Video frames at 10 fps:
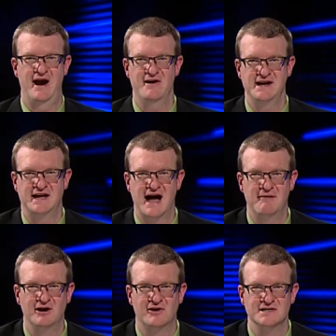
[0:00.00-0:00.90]
Perry
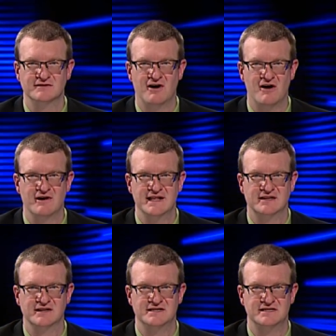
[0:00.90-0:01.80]
Commodores have already
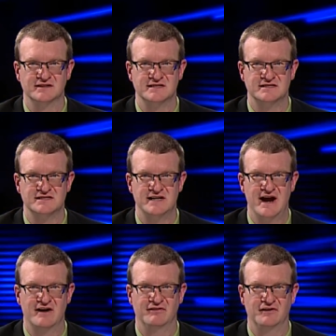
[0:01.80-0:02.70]
clinched at least a
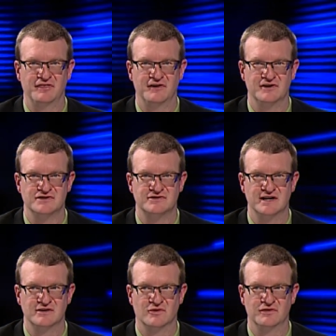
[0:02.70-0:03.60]
share of their third
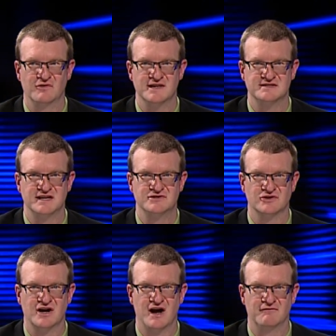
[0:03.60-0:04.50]
straight Northwest
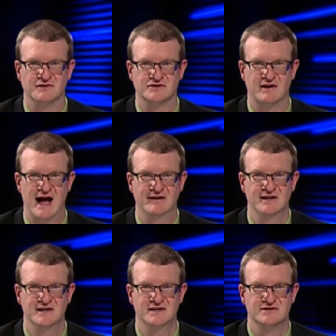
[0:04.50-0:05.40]
Central Conference crown,
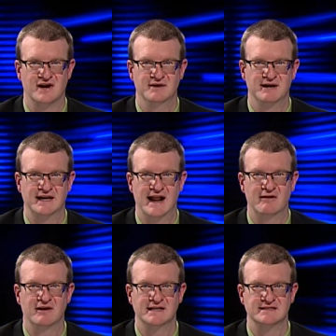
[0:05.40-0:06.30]
trying to make it an
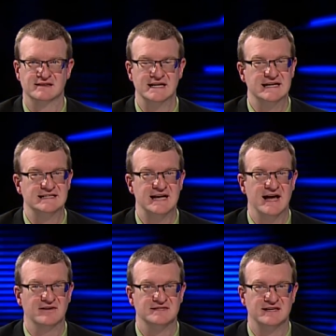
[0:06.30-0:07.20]
outright league
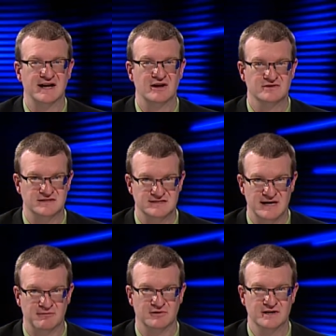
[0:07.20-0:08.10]
title tonight hosting
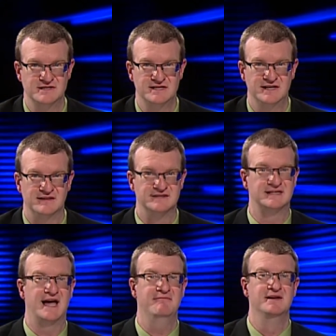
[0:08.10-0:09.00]
Temple Christian, and this
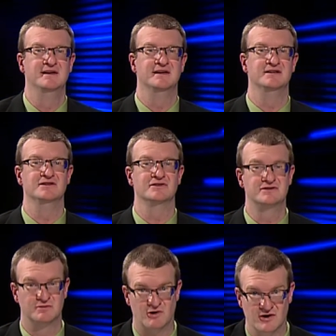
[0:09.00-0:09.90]
game is yours
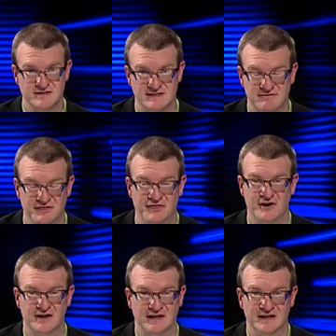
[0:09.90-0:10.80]
tomorrow at
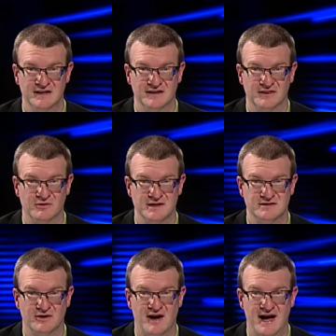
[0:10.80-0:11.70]
7.30 on the
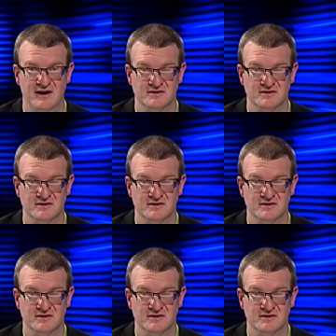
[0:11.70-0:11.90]
West Ohio